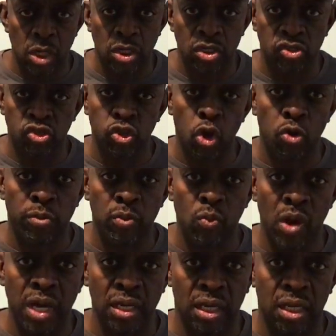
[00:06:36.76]
it's Urban
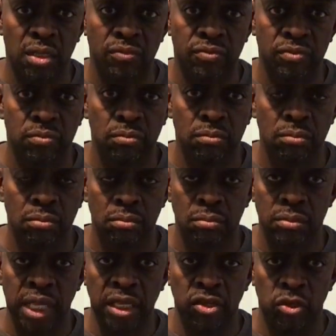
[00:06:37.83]
Wine Life.
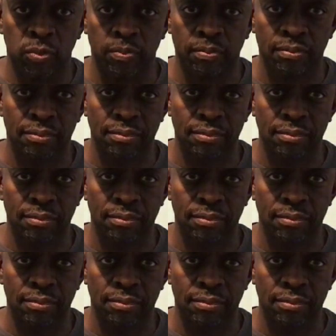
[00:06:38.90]
Thank you.